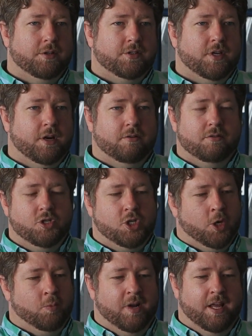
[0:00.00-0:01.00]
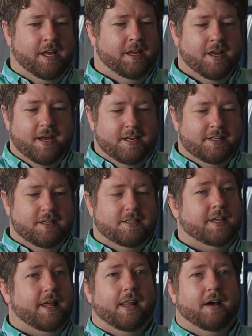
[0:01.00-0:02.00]
And so Germany,
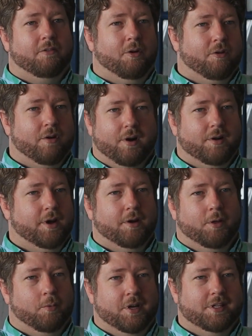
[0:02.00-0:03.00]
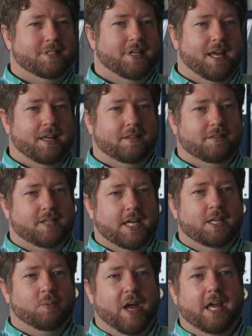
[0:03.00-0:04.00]
since they love horror, they're the ones that
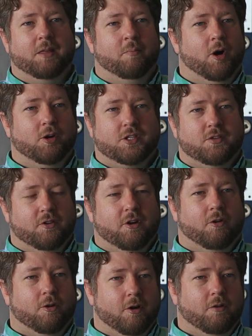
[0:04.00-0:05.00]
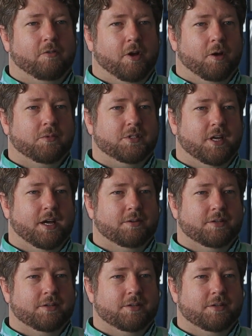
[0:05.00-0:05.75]
tend to pay the most for a horror film. So